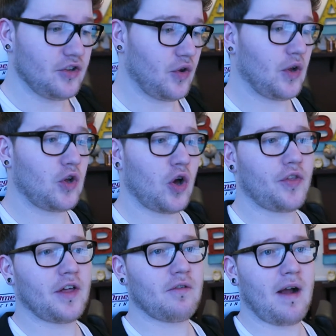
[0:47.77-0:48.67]
doing
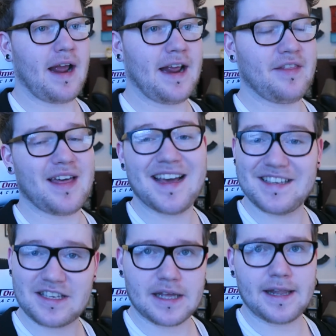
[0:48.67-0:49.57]
Gothic writing. That
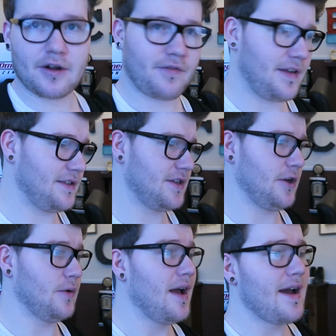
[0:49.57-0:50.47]
is calligraphy
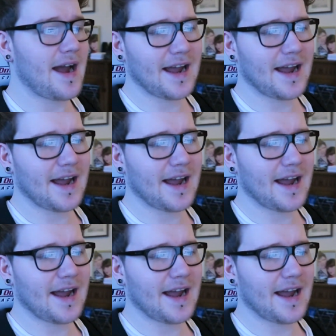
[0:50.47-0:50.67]
too.